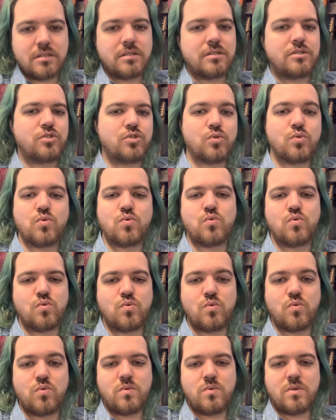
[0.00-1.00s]
So
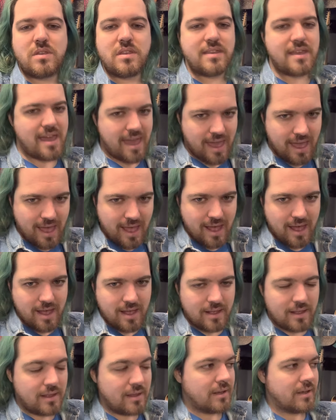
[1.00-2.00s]
yeah,
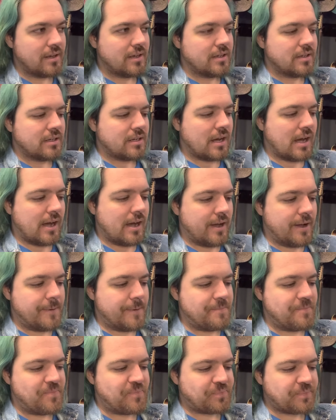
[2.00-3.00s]

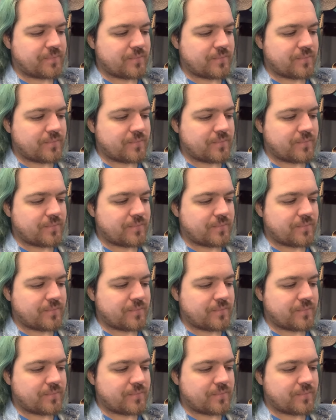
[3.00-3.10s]
um,